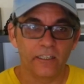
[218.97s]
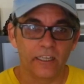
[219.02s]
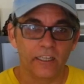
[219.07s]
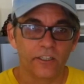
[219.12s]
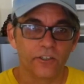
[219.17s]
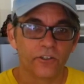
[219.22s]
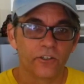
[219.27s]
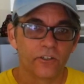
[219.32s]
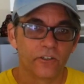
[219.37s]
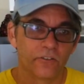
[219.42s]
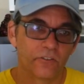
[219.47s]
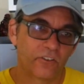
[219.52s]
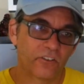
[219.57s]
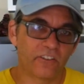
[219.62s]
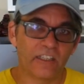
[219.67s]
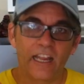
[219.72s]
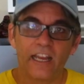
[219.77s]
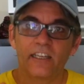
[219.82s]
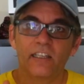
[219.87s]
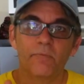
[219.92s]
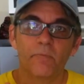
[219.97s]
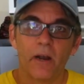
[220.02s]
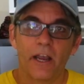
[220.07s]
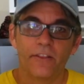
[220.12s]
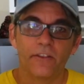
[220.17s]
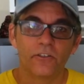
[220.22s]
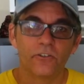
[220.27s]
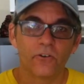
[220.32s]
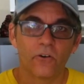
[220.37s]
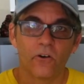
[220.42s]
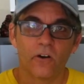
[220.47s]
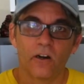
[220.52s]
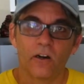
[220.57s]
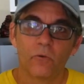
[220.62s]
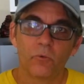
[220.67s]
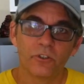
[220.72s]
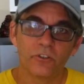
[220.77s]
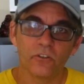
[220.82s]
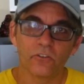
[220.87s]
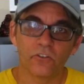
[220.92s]
that you're standing by the door,
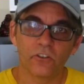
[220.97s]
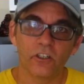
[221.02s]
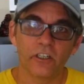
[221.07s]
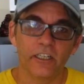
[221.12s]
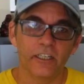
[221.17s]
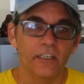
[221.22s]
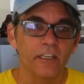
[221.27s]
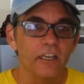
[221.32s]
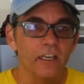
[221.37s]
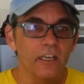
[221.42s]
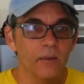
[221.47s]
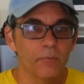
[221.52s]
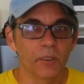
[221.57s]
which is good,